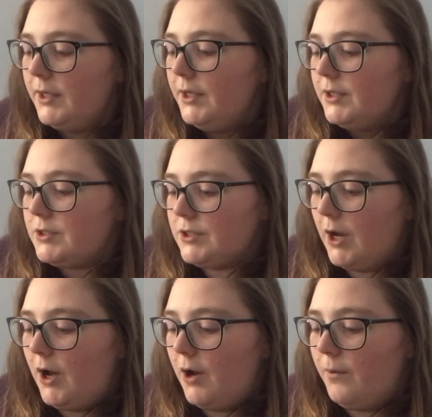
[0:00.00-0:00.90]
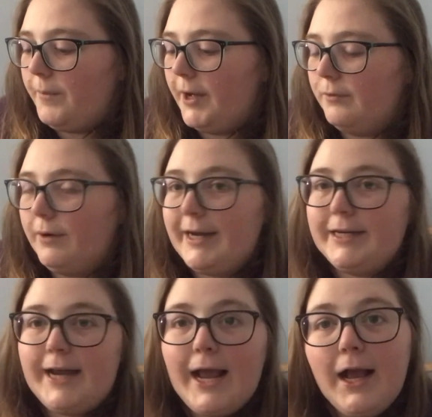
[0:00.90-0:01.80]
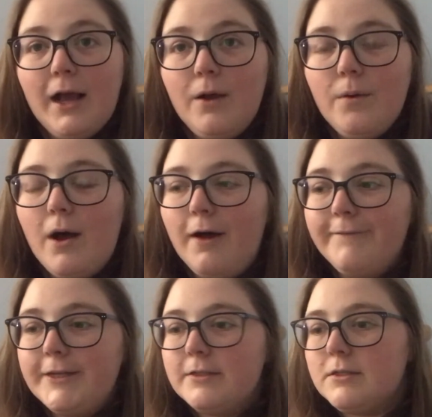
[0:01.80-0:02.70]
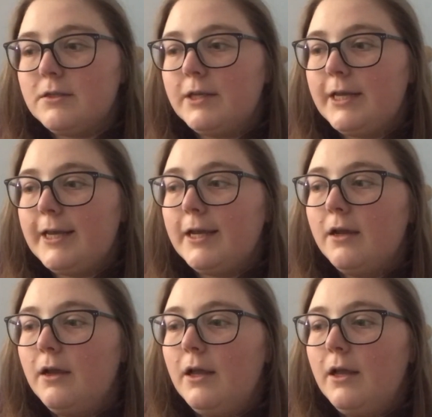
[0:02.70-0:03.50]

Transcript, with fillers: so, but right now, obviously,